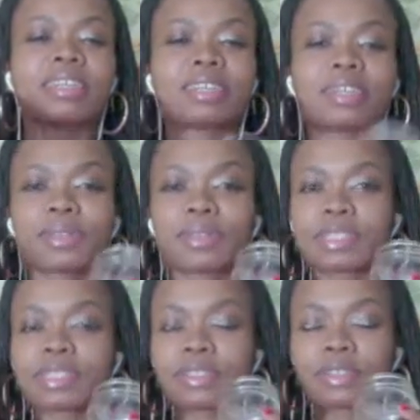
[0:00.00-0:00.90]
You can
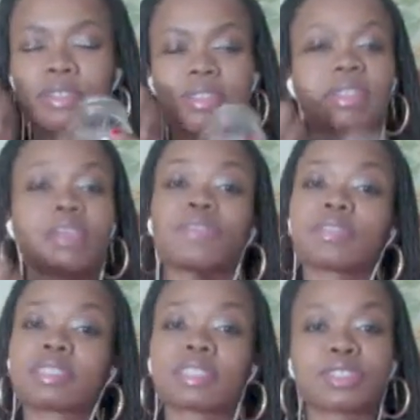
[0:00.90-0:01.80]
start to think of your
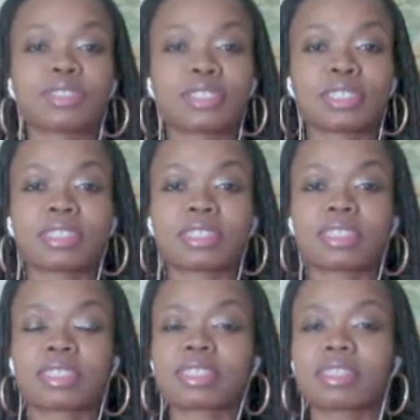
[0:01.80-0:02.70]

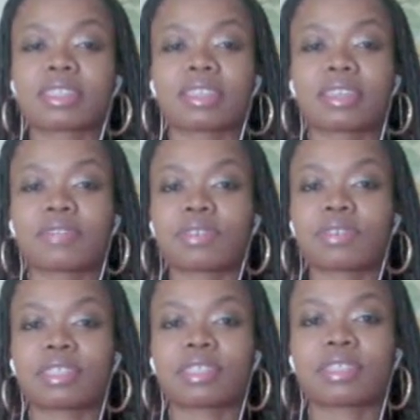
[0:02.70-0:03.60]
intentions. If your
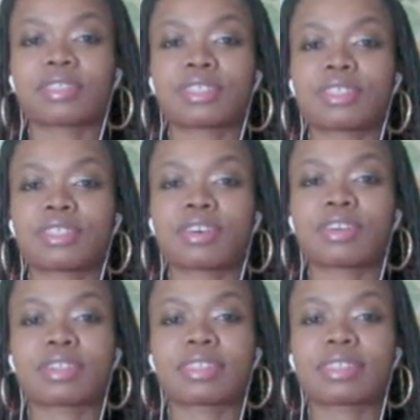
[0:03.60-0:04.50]
intentions
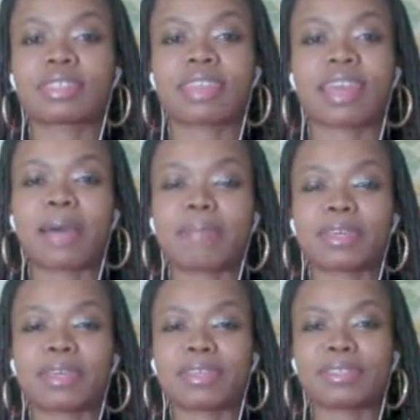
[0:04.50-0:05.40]
are to stay
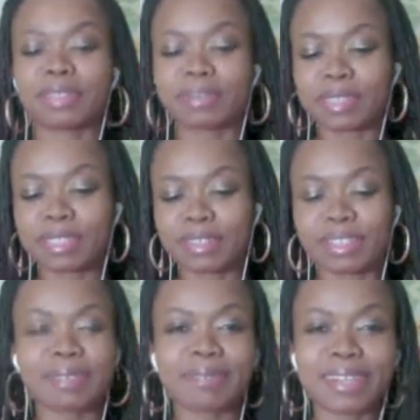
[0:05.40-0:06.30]
happy during winter,
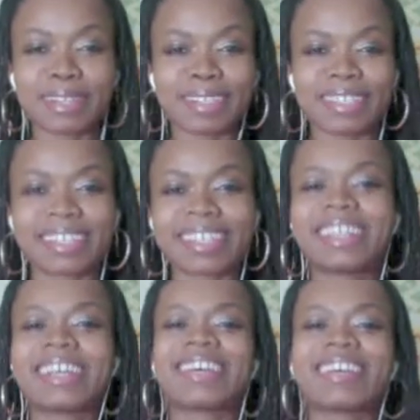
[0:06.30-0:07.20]
like mine are,
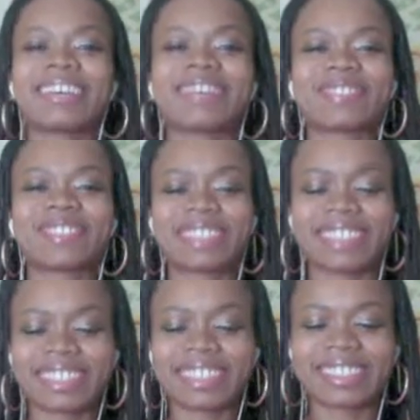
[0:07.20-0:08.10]
if your
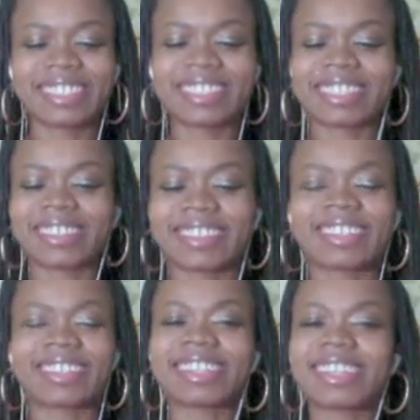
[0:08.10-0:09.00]
intentions
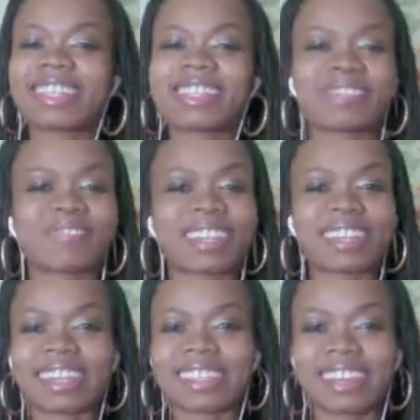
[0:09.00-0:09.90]
are to
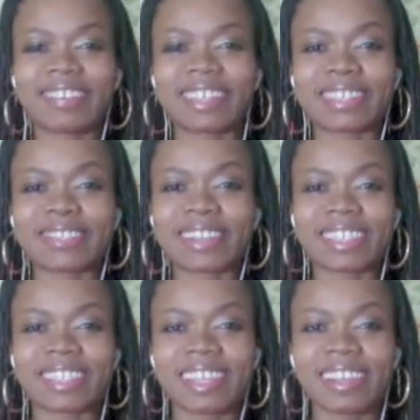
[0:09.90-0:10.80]
radiate love and
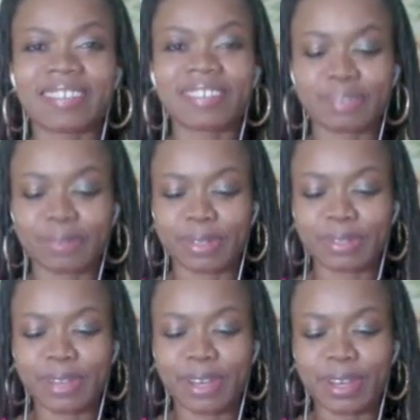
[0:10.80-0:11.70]
attract love everywhere you
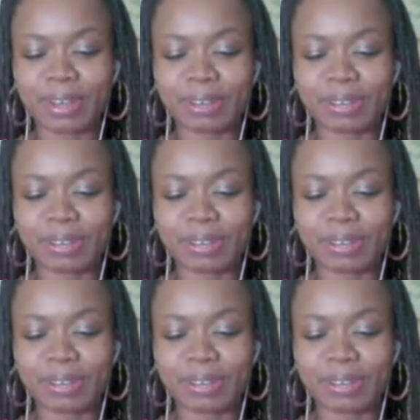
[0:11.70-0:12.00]
go,